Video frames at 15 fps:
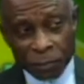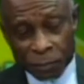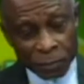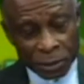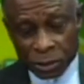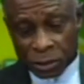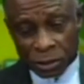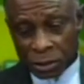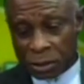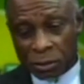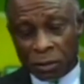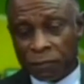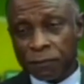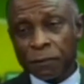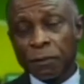which
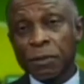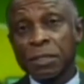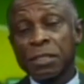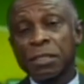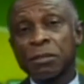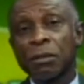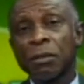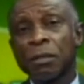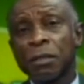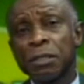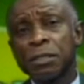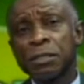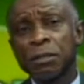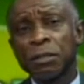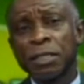of course is
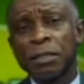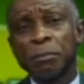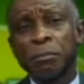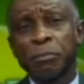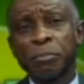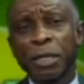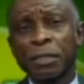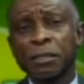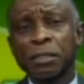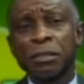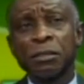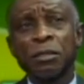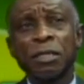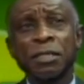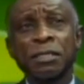
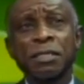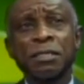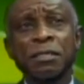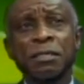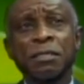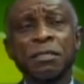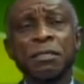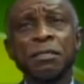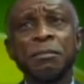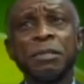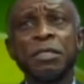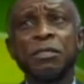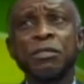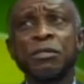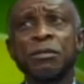practically non-existent in the
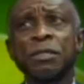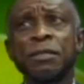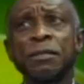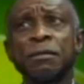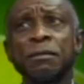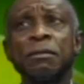ministry,